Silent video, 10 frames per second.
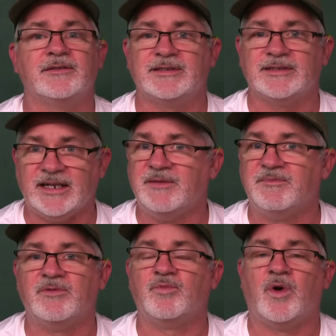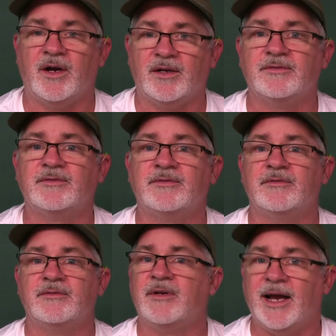statement was,
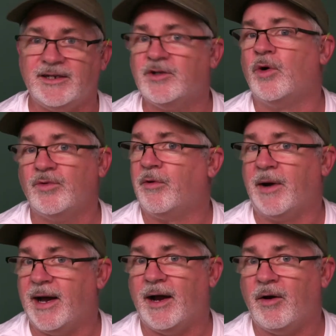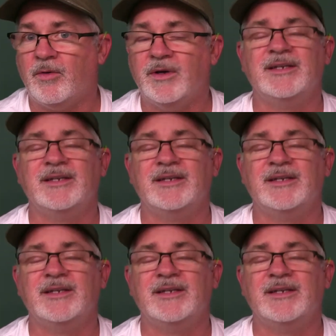I don't know how.